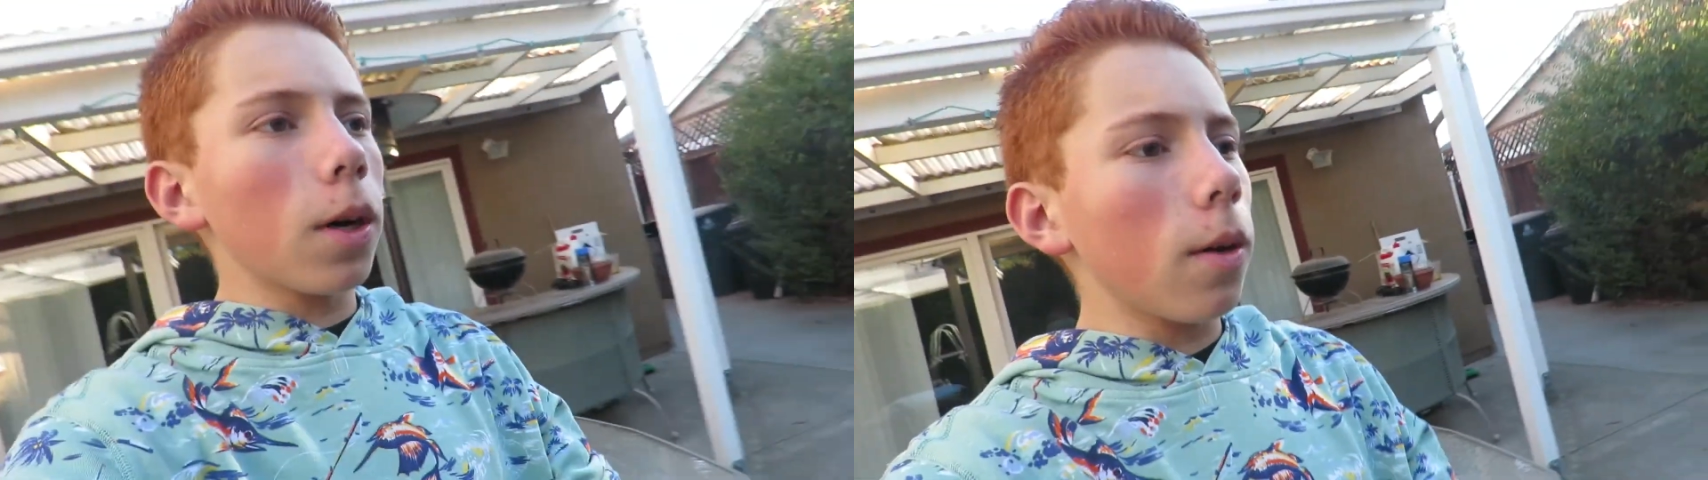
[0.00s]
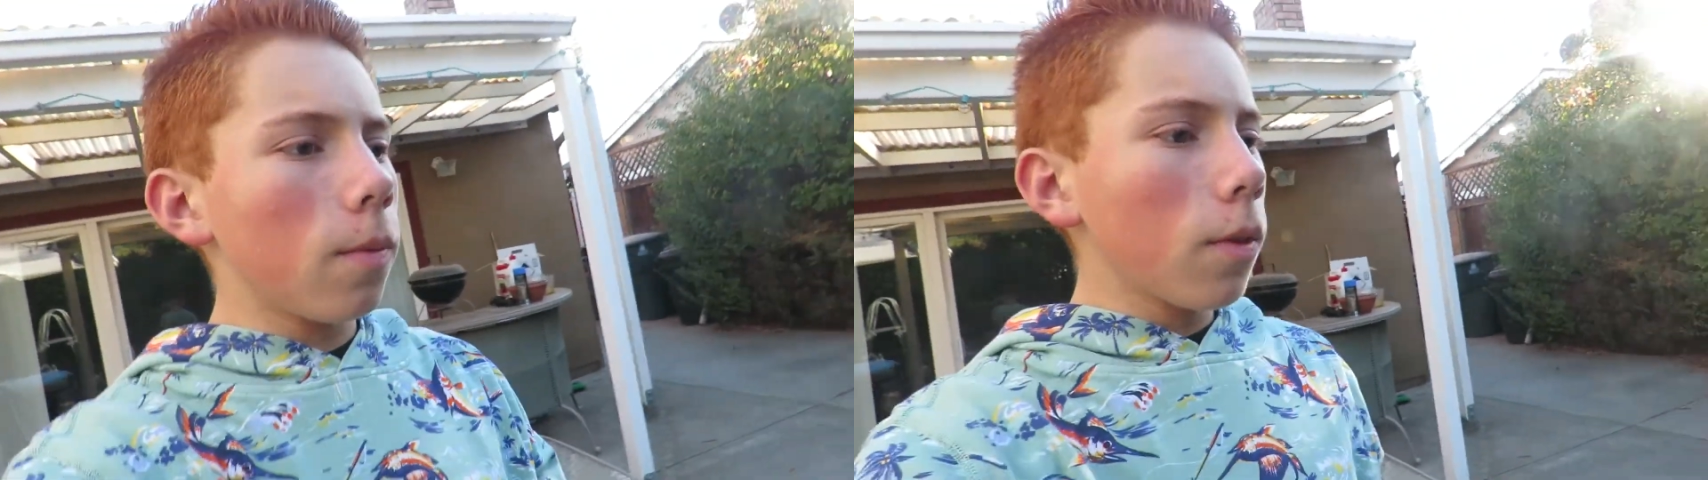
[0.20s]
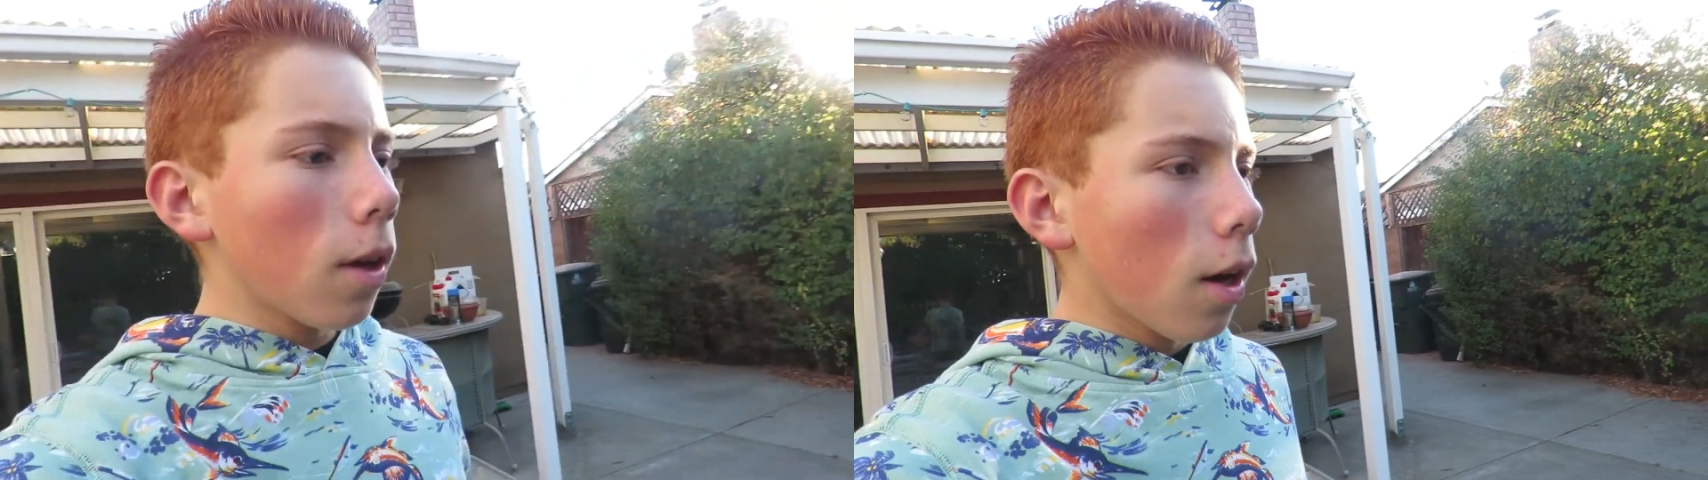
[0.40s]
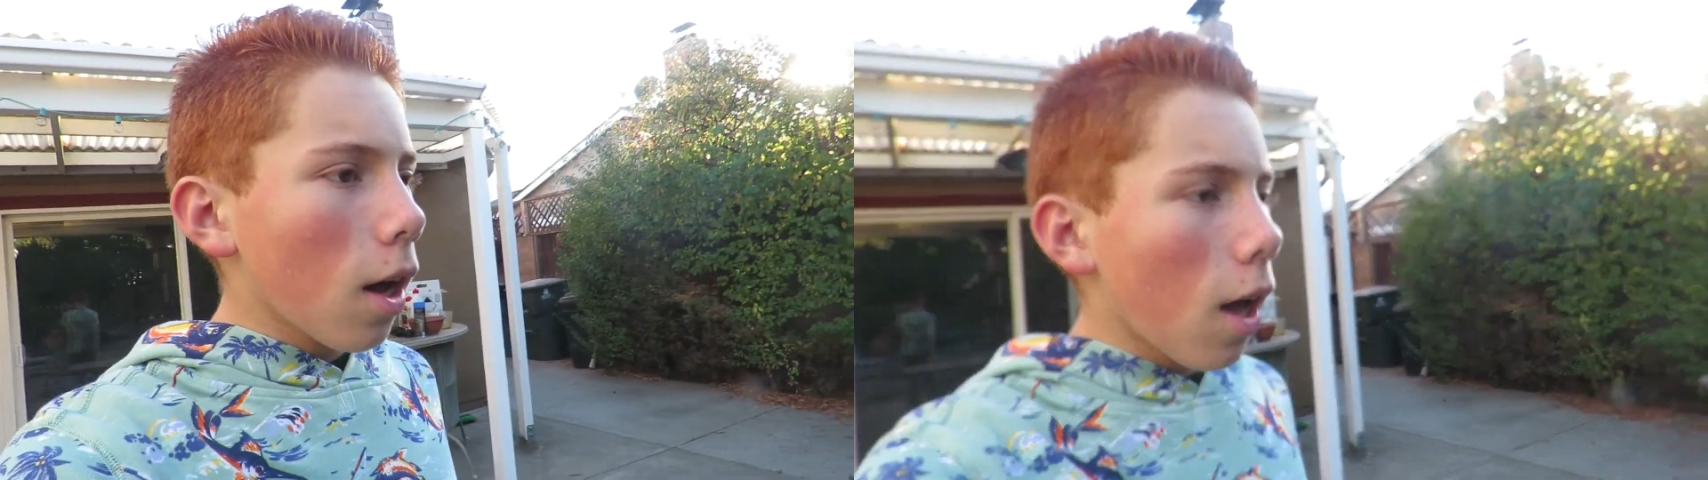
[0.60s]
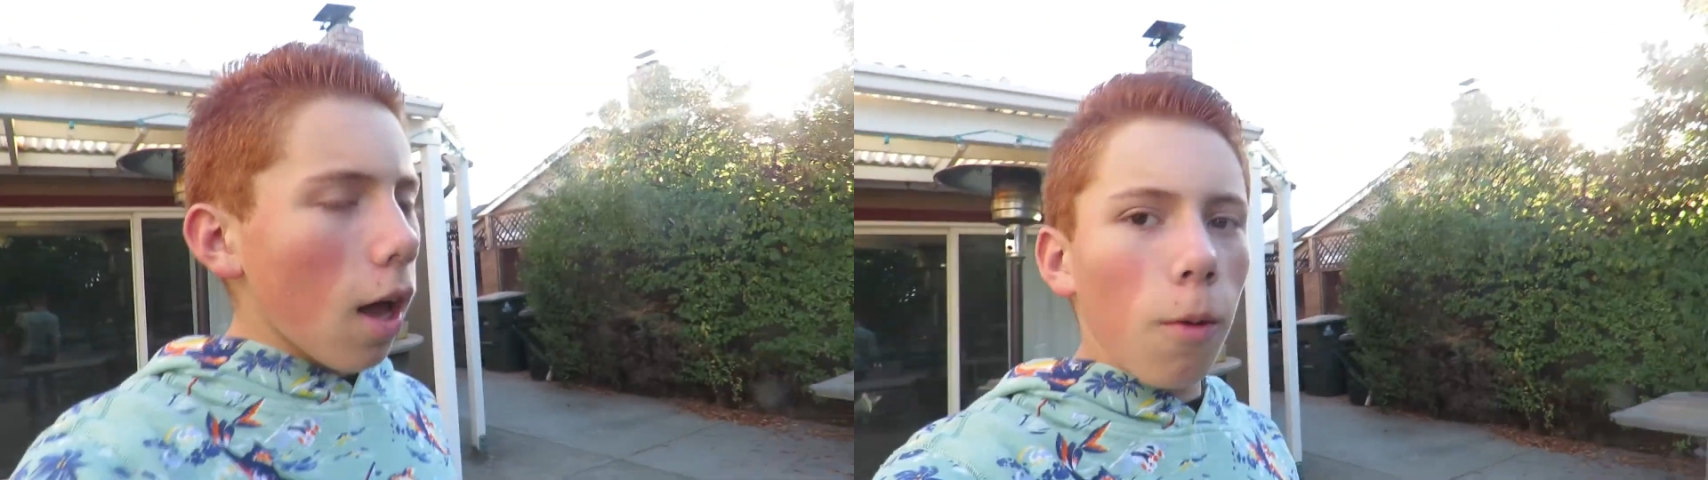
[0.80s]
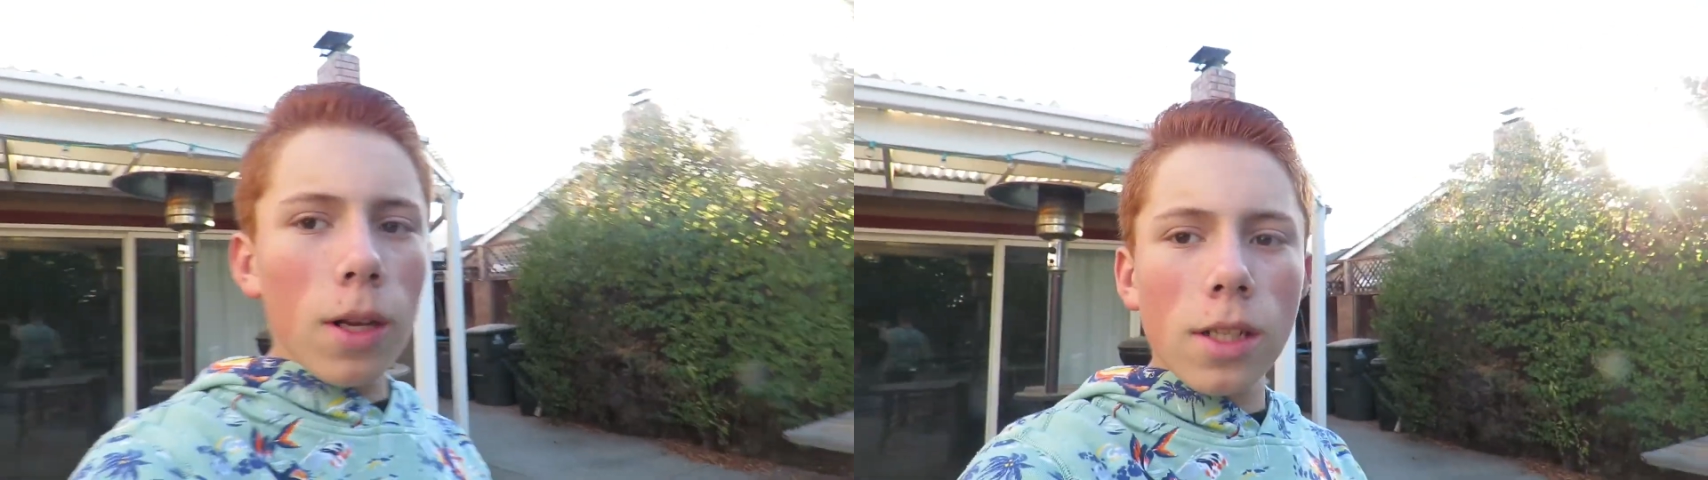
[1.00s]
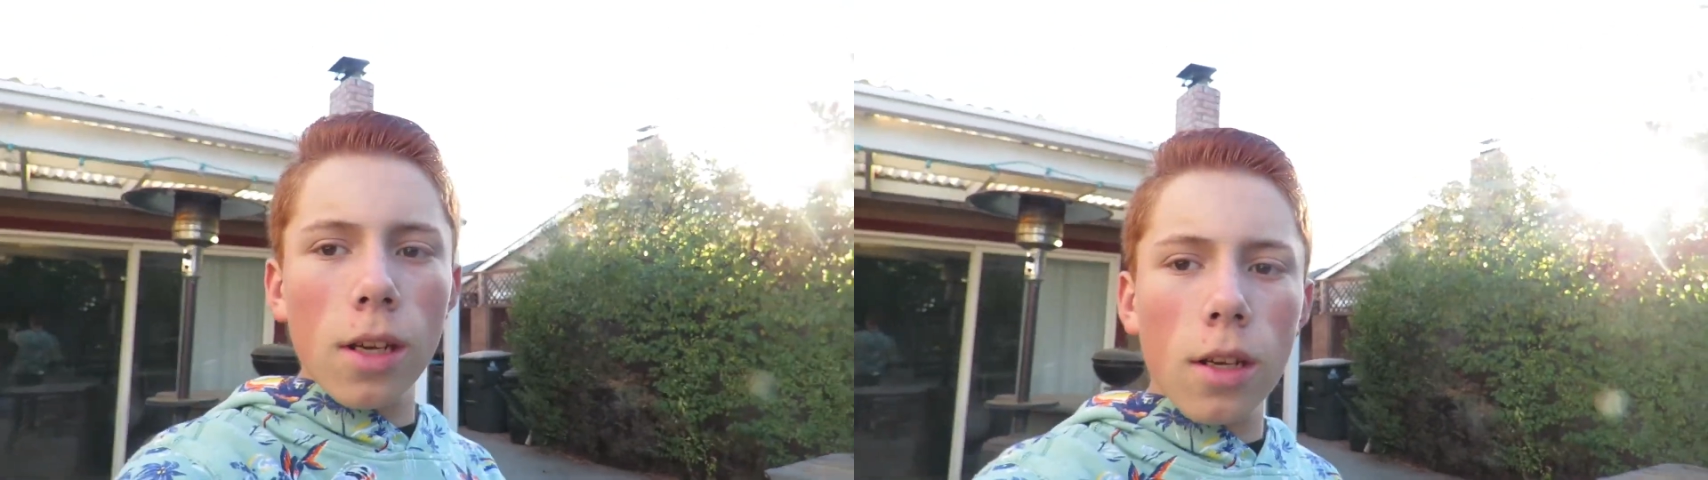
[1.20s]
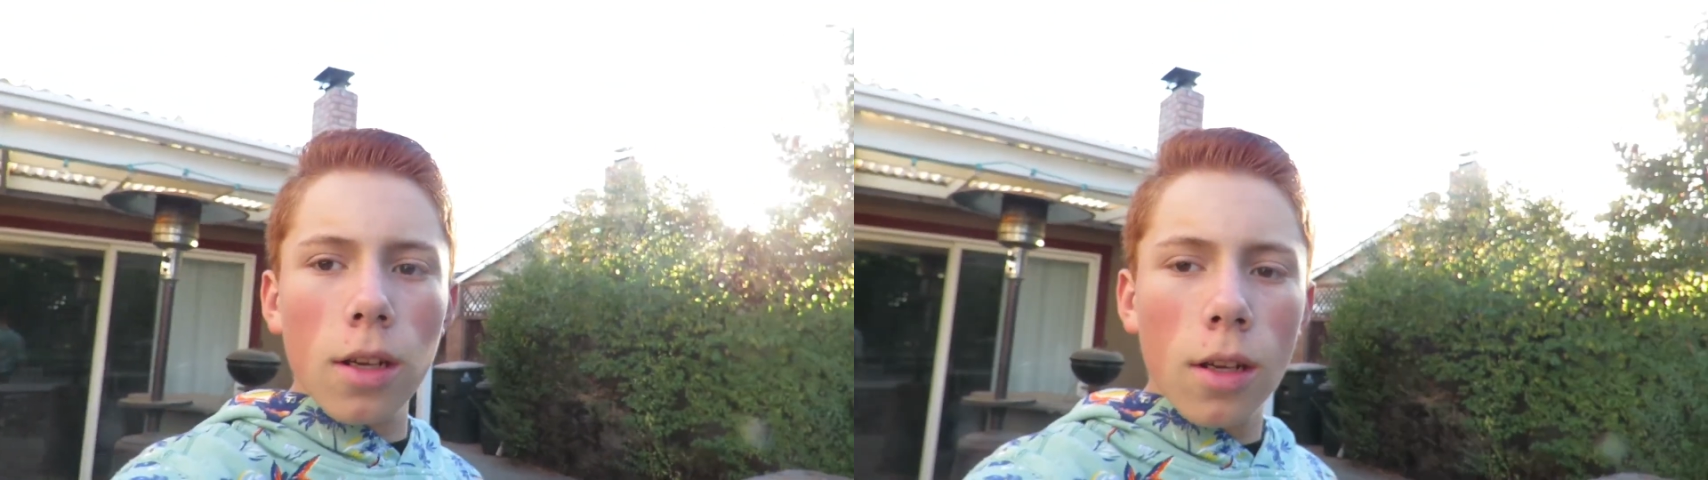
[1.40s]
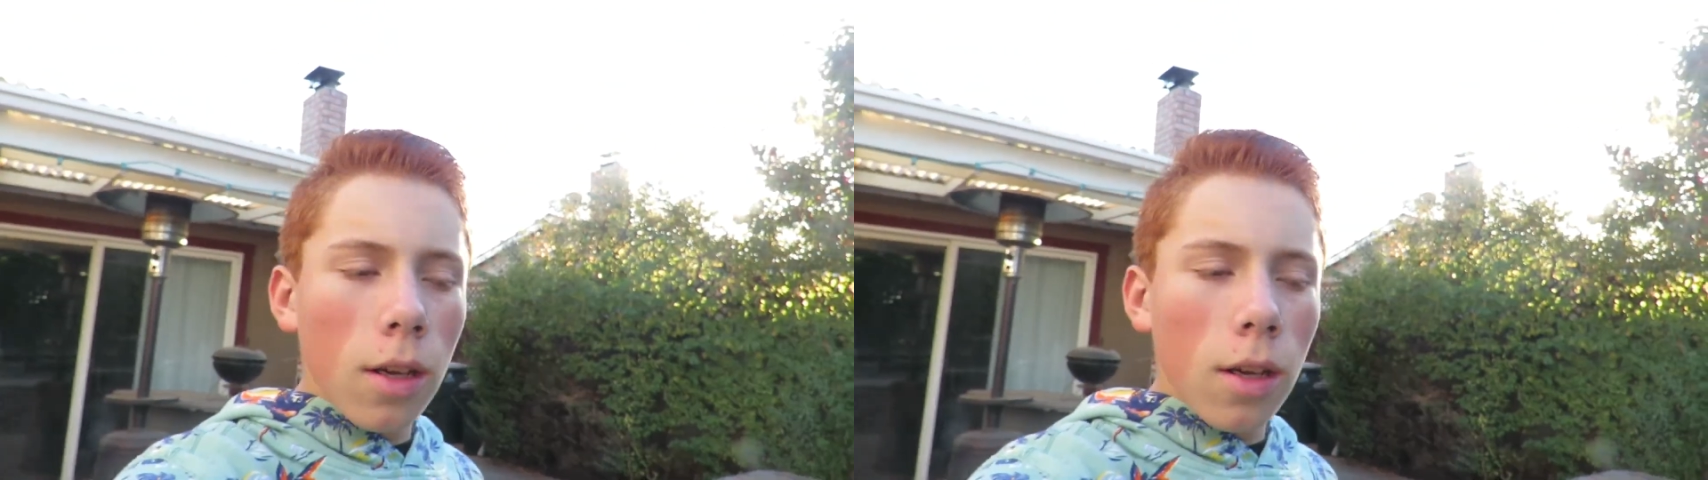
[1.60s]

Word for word: but I went to